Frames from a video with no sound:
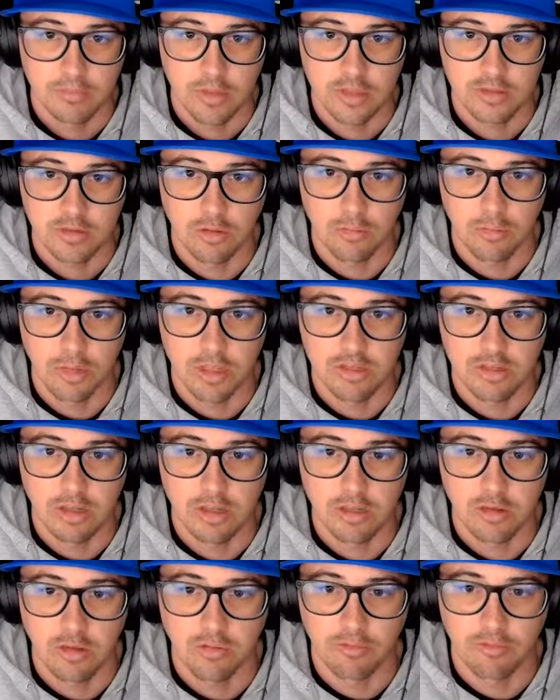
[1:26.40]
let's hope
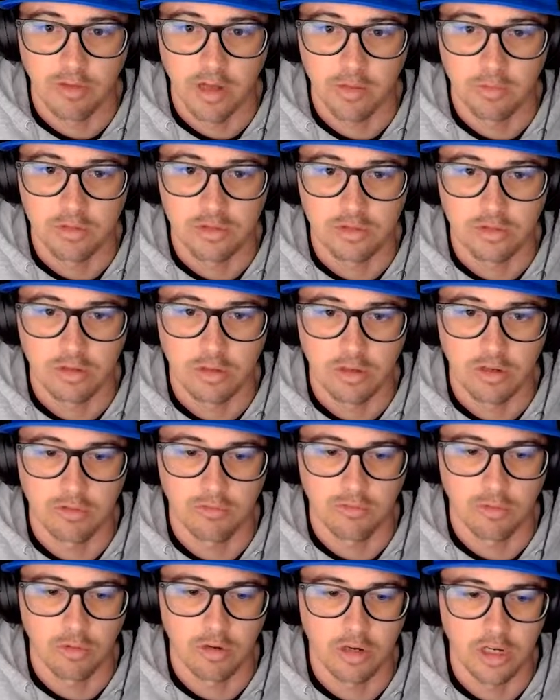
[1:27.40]
that you can find what you're
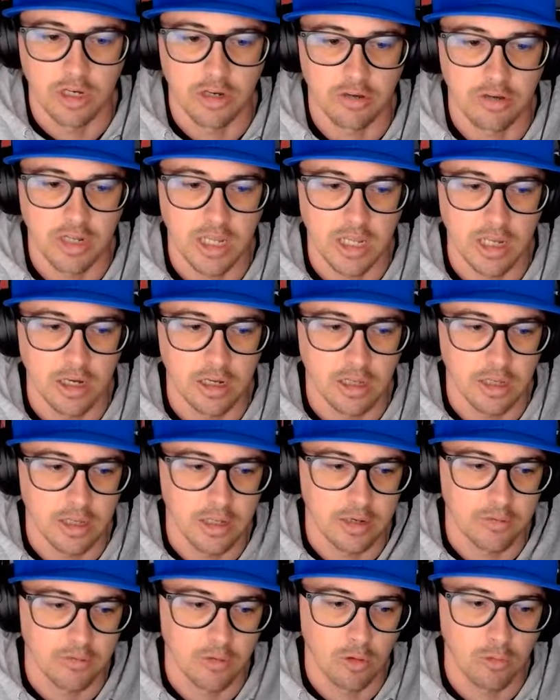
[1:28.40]
looking for and you need,
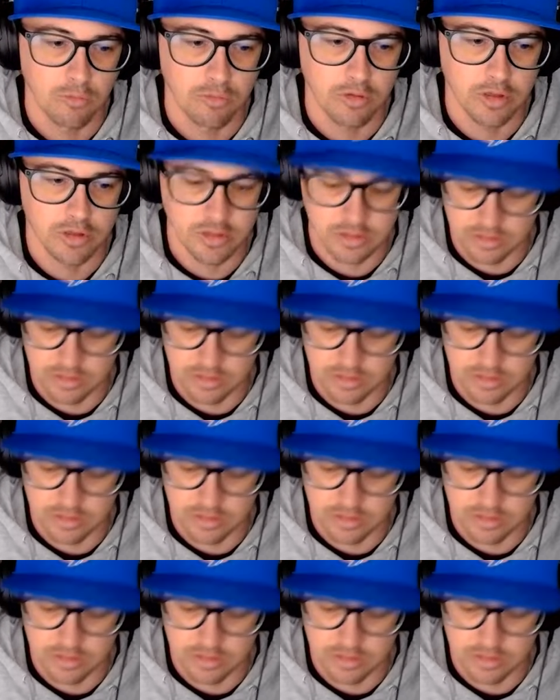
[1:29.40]
and hopefully